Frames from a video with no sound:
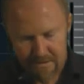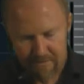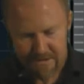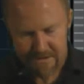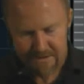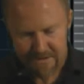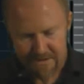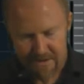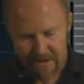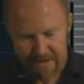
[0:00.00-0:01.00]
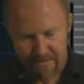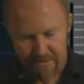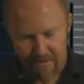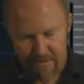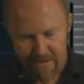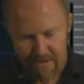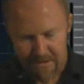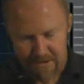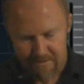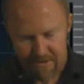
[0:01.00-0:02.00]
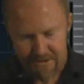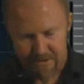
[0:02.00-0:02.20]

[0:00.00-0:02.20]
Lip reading: The resonance is cutting through a little bit too much,